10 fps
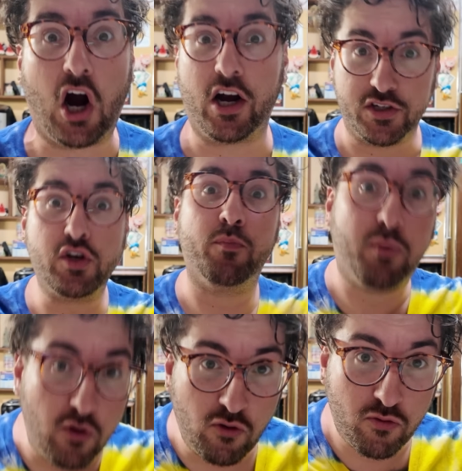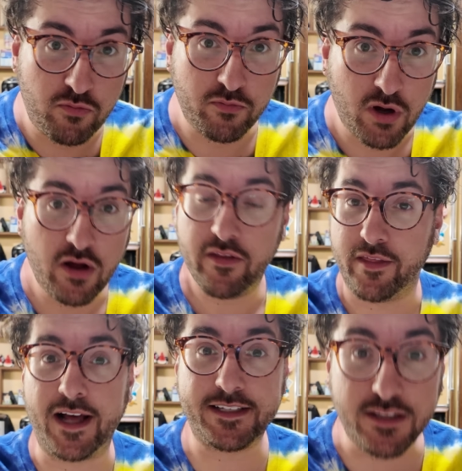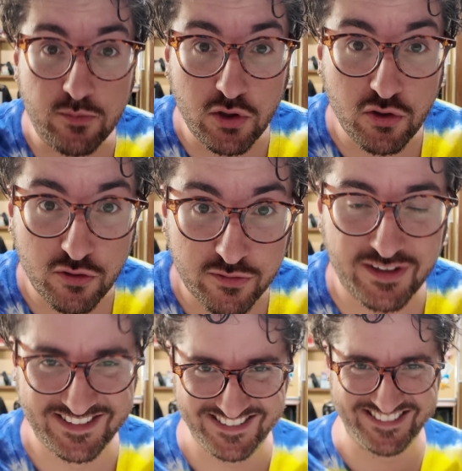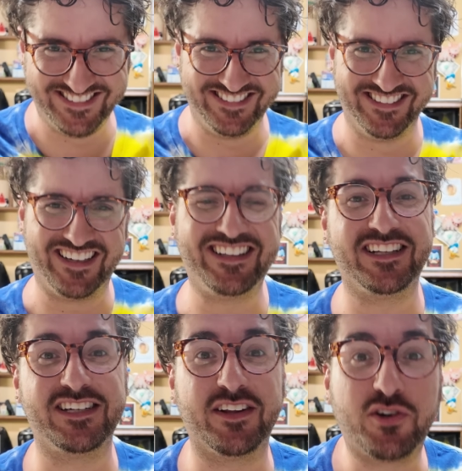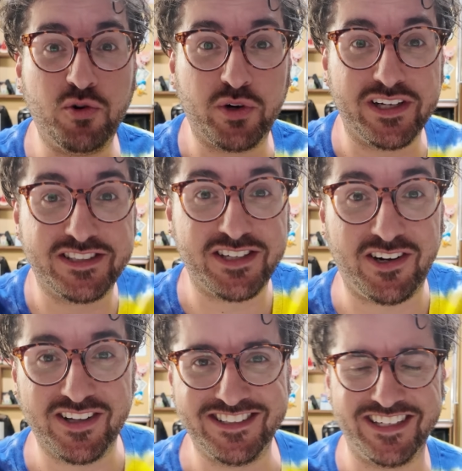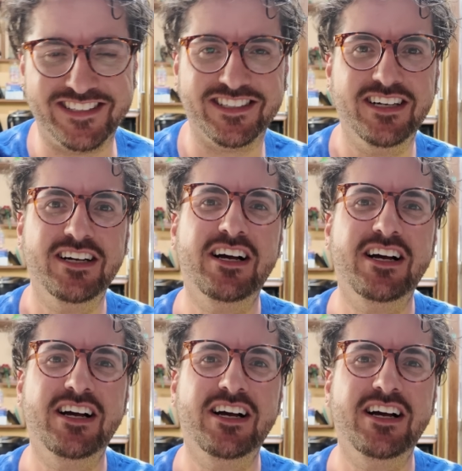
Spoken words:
All right, so boom, that's the move. I think that's how the cool kids talk these days.